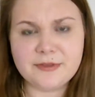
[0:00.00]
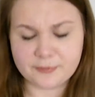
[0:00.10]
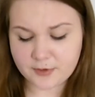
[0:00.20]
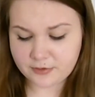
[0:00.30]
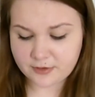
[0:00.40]

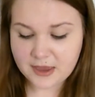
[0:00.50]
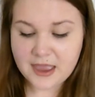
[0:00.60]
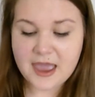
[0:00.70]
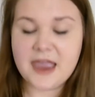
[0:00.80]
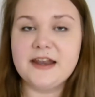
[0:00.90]
month,
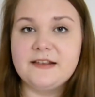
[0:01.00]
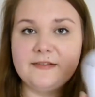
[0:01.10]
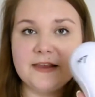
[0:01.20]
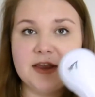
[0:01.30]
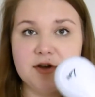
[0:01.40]
and it is
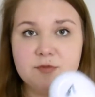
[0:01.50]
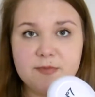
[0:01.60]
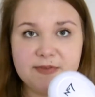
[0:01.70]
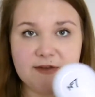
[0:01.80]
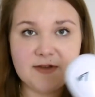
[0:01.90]
the number
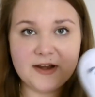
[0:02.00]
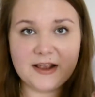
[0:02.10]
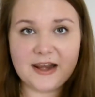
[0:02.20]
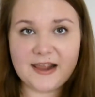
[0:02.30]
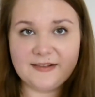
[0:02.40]
7
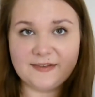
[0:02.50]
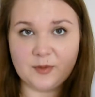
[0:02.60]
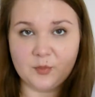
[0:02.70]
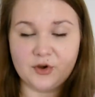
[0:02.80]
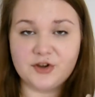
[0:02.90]

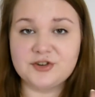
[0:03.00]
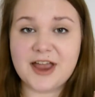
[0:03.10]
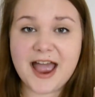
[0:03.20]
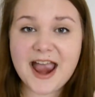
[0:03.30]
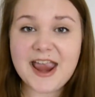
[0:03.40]
cleansing brush.
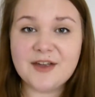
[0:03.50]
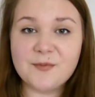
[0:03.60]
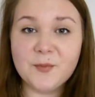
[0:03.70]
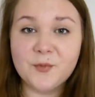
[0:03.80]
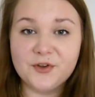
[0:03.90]
I have
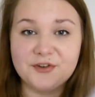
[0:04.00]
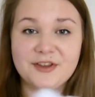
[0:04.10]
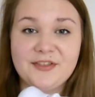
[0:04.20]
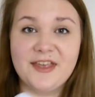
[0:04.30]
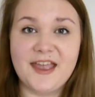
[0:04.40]
been
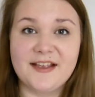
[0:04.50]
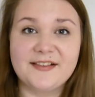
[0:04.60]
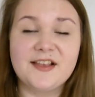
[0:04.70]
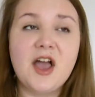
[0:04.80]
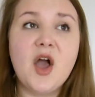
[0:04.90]
wanting
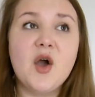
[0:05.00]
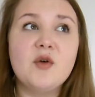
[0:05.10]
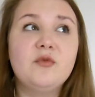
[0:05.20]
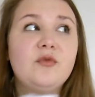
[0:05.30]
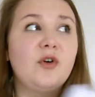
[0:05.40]
this
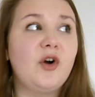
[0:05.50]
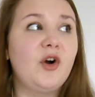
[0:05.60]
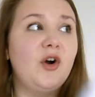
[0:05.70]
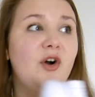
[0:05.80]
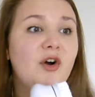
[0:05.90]

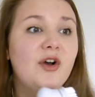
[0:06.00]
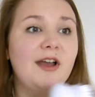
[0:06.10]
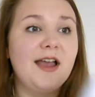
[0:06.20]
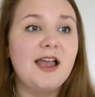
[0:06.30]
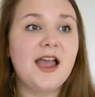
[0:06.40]
for
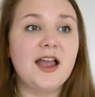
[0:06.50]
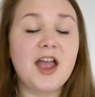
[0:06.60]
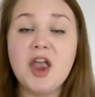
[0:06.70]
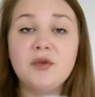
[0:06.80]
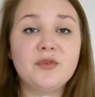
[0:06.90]

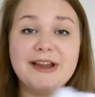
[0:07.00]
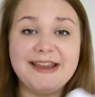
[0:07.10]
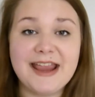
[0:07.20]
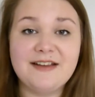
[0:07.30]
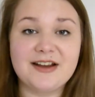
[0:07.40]
over a
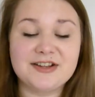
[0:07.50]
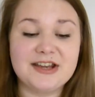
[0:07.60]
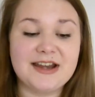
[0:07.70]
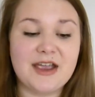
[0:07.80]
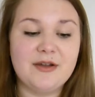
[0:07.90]
year
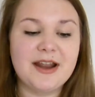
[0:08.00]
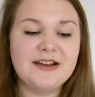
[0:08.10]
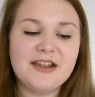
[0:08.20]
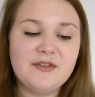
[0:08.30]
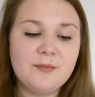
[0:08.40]
actually now,
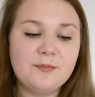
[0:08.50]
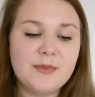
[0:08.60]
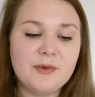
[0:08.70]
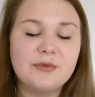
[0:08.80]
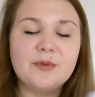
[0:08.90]
and
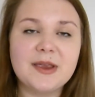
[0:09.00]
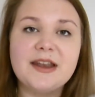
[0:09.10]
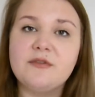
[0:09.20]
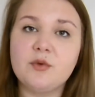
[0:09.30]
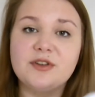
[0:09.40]
it was something I
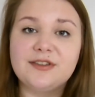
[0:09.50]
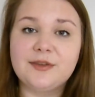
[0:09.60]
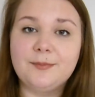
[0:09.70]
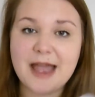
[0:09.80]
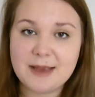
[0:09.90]
never wanted
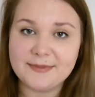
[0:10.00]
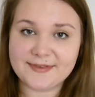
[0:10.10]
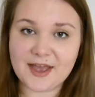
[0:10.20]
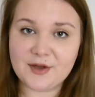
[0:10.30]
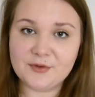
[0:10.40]
to buy
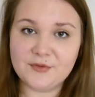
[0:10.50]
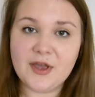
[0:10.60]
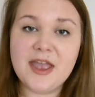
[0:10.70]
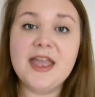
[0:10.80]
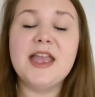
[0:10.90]
myself.
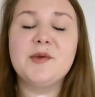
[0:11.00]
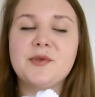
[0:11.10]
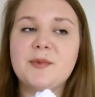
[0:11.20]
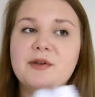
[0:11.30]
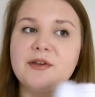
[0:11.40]
It
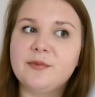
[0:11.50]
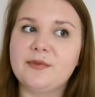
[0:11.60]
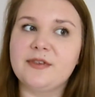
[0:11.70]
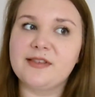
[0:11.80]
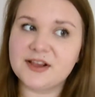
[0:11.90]
was on my
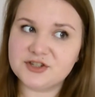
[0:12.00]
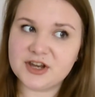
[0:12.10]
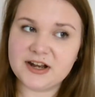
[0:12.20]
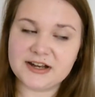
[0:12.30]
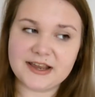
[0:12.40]
Christmas list last
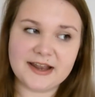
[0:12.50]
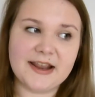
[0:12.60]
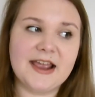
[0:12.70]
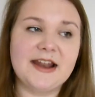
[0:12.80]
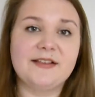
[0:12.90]
year and I didn't get
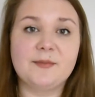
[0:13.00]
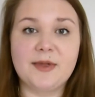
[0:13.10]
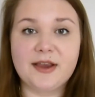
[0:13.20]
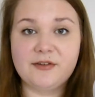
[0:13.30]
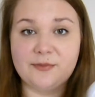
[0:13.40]
it, and it's on
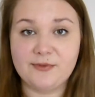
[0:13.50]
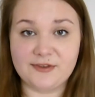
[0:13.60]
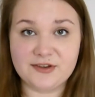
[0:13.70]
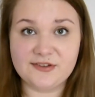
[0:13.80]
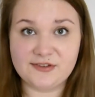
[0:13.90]
my Christmas
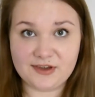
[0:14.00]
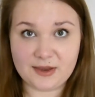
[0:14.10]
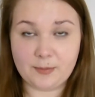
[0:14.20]
list